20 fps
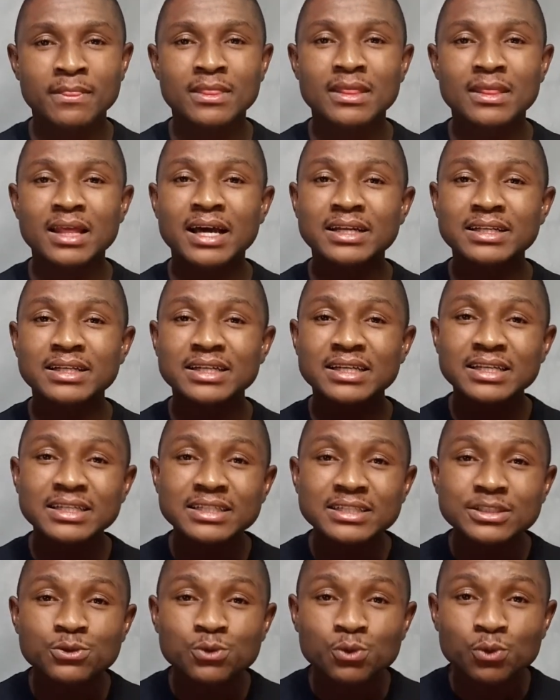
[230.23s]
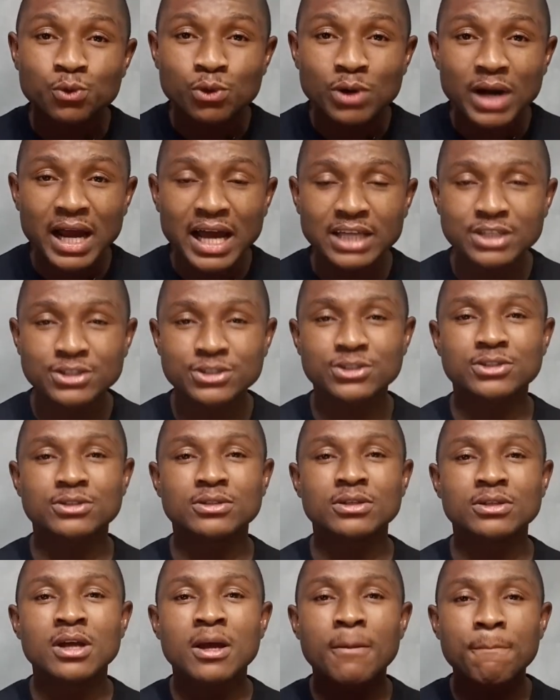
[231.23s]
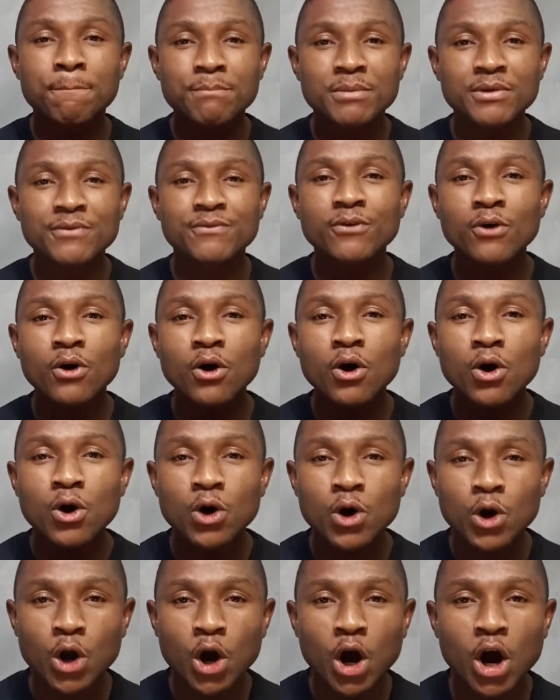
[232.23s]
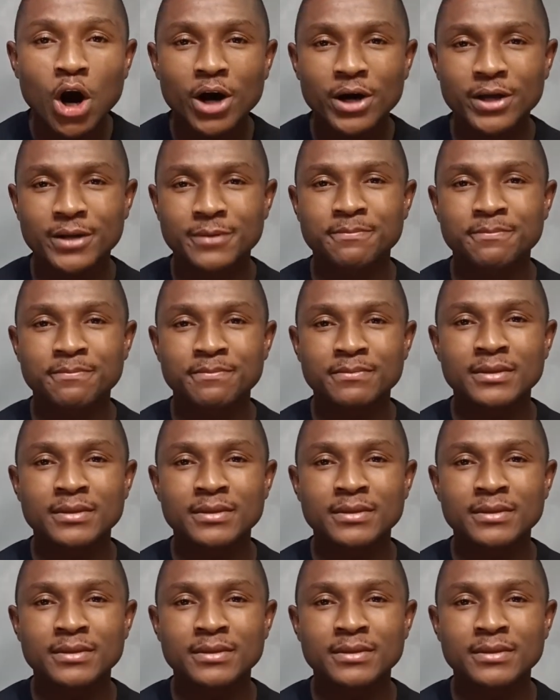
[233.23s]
that is righteous before God,